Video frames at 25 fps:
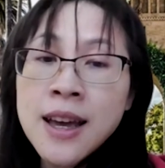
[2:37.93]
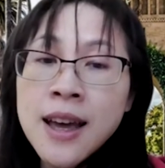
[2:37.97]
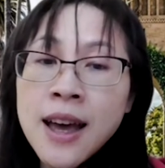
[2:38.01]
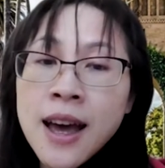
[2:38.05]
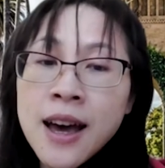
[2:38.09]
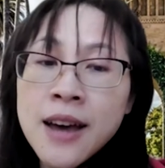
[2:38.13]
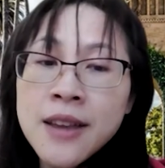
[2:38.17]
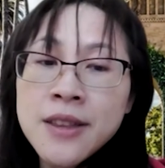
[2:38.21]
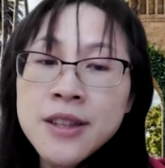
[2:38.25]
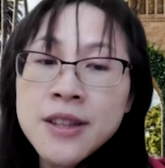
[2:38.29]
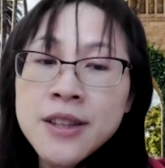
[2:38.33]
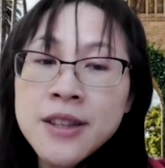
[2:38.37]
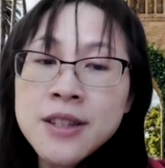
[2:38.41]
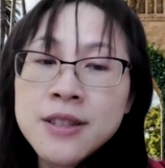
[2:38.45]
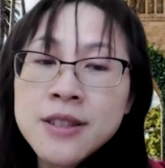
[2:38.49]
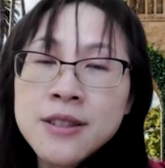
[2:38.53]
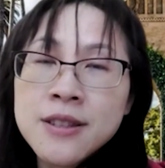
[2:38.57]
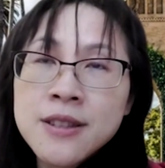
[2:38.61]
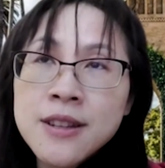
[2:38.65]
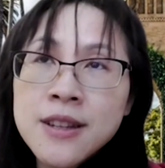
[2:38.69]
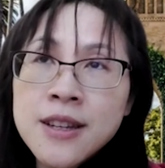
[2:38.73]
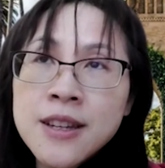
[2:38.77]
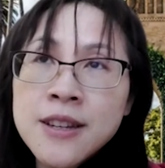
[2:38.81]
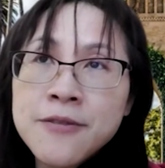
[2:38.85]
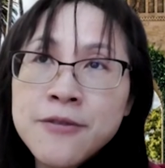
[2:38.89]
And
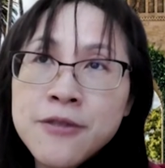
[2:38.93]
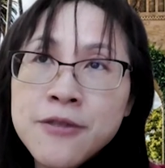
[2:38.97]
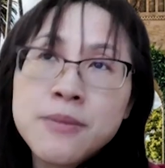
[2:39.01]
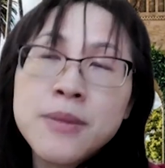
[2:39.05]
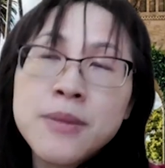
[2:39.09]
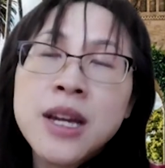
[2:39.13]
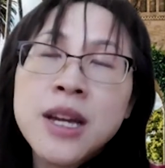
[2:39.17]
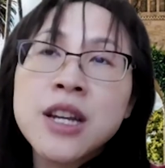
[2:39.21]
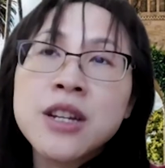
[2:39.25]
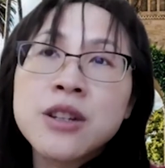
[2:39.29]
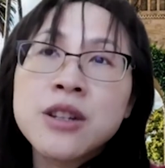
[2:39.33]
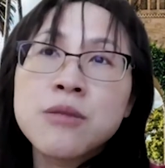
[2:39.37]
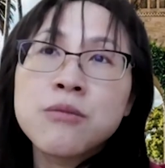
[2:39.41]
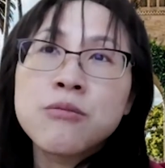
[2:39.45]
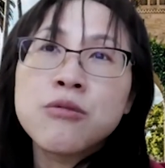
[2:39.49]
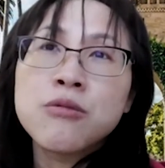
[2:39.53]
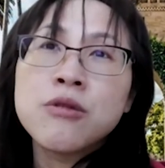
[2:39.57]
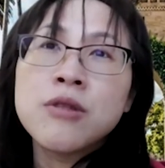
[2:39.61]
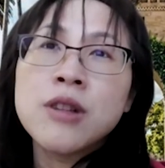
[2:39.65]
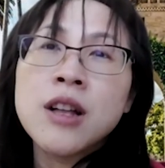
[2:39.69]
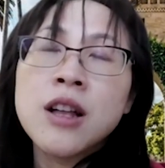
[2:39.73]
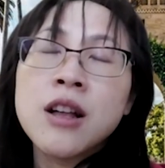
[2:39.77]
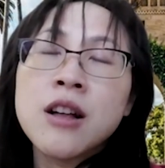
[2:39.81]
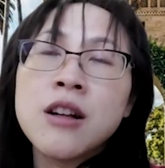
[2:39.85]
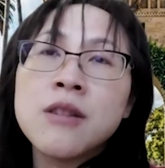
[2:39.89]
this information
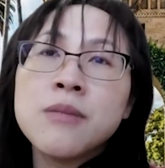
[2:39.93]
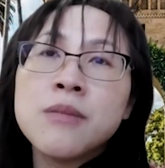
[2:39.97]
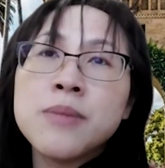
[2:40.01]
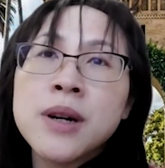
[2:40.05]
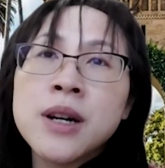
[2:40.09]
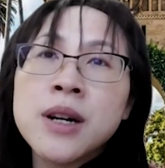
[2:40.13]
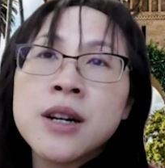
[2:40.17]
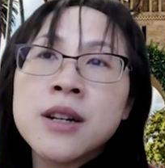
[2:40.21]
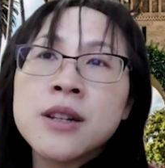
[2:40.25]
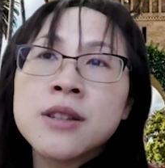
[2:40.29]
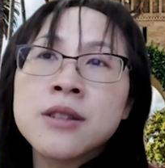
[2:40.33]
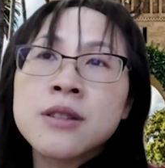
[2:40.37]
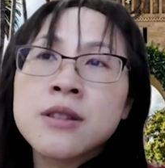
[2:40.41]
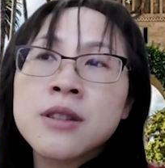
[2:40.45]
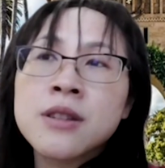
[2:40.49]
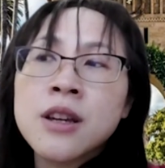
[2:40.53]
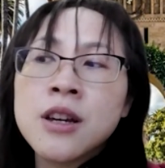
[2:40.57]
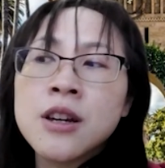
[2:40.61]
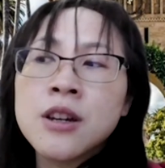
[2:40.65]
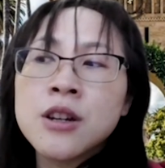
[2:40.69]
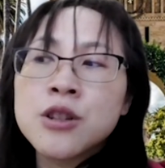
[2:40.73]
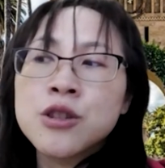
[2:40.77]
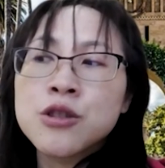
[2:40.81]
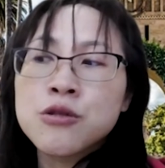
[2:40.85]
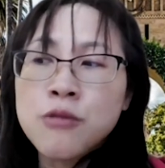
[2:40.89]
will help us
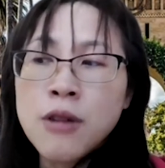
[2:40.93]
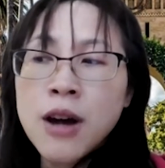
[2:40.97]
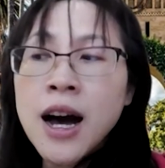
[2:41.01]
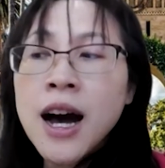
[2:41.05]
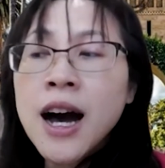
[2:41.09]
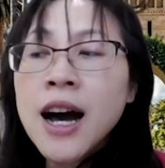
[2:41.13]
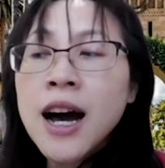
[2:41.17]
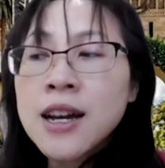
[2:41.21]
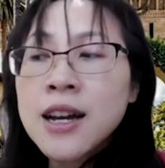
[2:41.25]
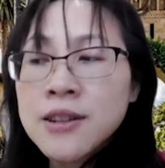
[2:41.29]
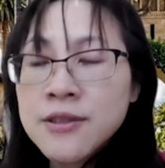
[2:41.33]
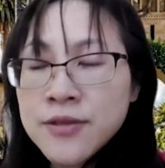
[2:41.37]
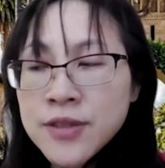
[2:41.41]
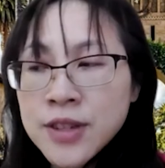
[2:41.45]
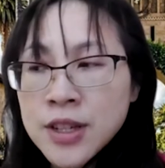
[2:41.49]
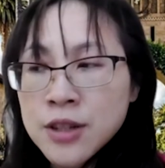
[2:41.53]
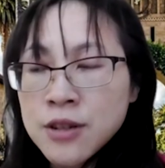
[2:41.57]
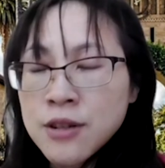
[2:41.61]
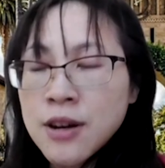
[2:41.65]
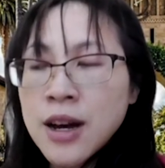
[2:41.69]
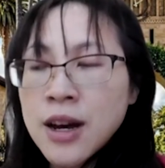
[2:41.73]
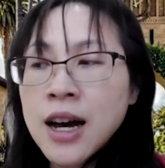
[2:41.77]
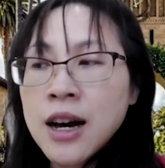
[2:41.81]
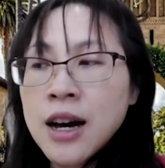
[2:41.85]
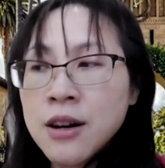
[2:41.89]
drive, you know,
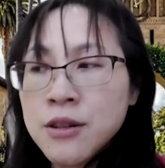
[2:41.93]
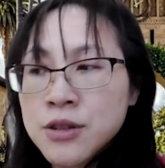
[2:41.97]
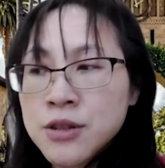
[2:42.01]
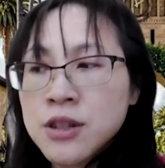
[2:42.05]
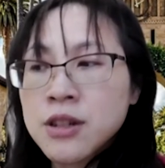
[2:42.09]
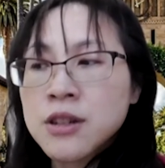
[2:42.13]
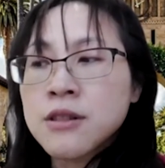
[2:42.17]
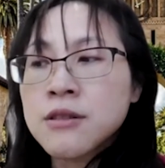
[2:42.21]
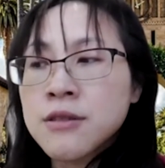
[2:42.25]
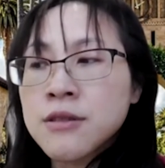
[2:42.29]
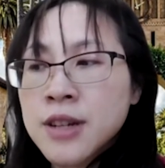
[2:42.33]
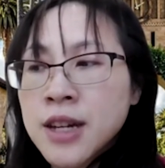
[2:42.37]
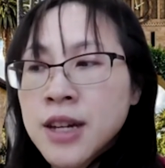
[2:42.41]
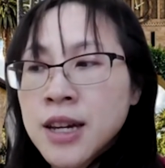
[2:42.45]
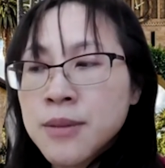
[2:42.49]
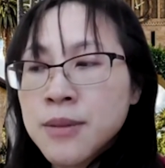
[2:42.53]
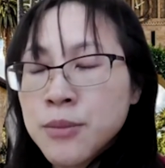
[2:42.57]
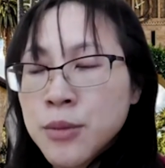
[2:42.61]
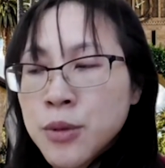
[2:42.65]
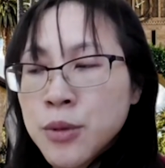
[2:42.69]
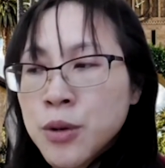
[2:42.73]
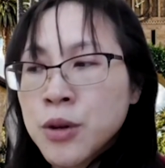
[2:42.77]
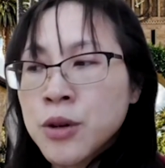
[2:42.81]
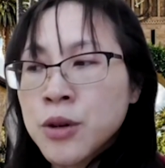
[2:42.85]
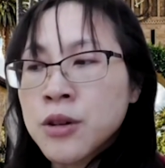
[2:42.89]
how to create
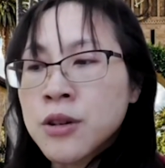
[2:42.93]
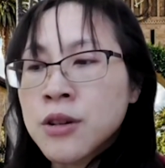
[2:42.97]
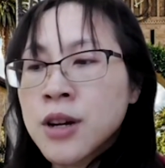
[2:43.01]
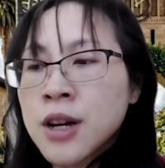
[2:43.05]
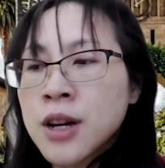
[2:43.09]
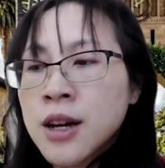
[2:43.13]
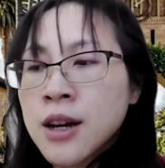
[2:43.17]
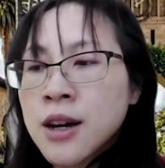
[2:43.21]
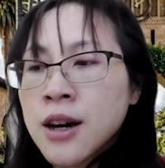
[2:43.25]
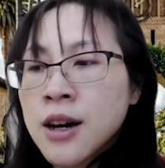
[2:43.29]
more,